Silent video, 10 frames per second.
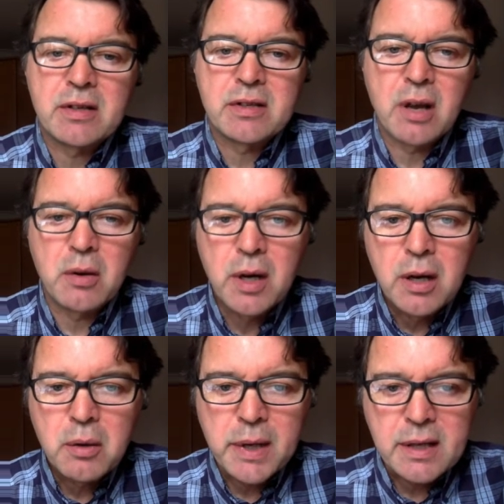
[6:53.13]
So
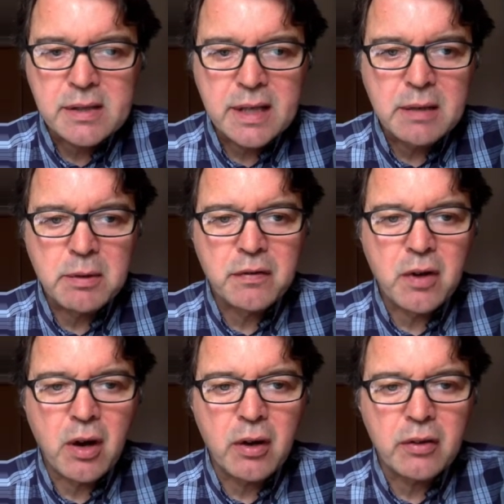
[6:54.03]
we can see we've
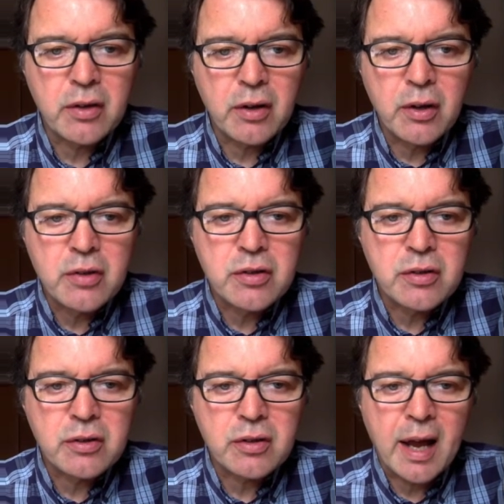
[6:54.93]
got
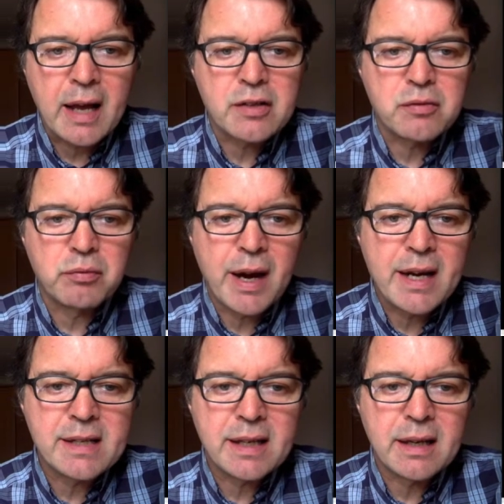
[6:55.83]
urgent as
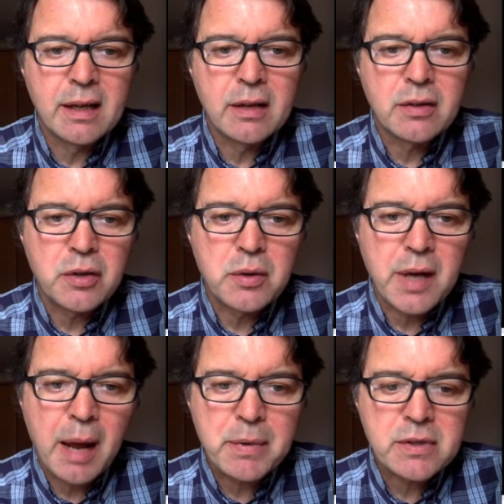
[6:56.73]
raise new
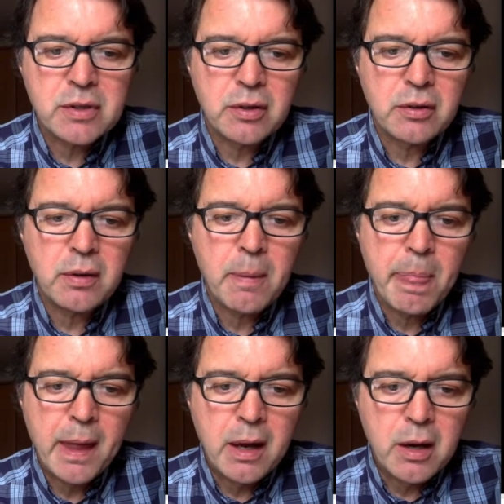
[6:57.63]
capital,
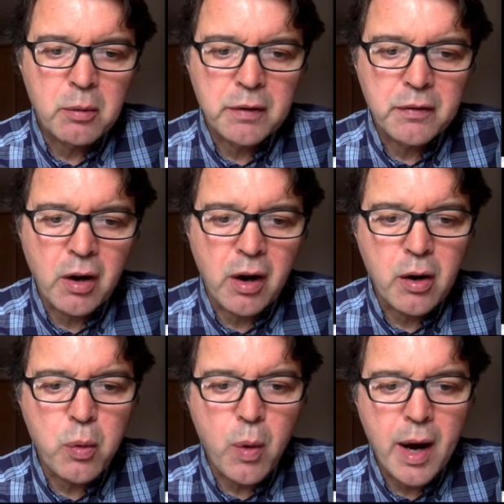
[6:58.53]
we've got
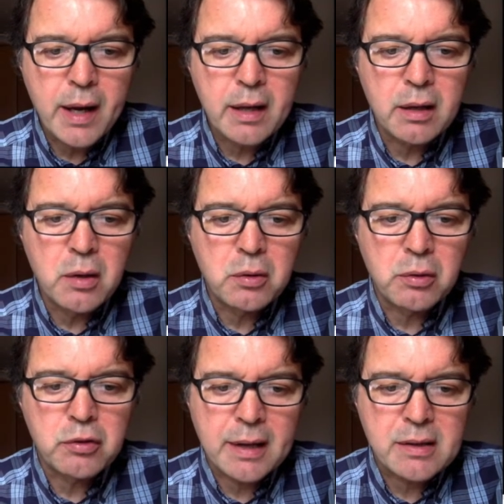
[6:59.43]
acquire local
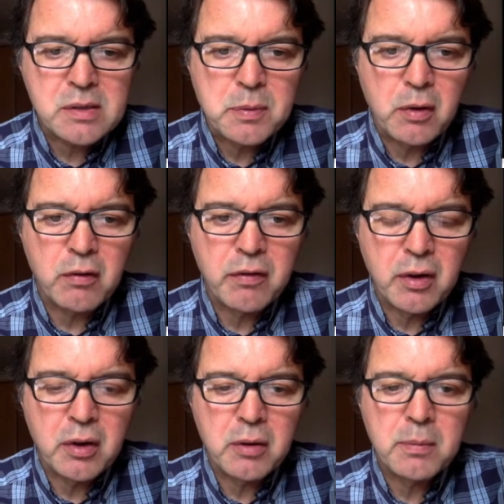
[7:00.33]
transport firm,